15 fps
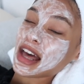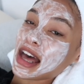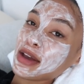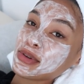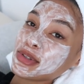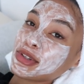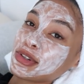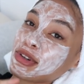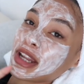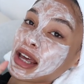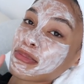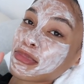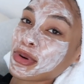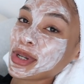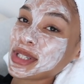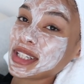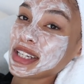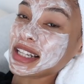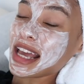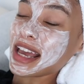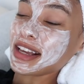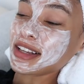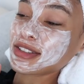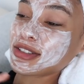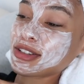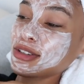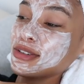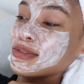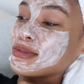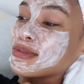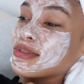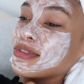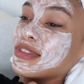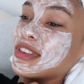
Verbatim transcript: I also don't like Parisian eggs too.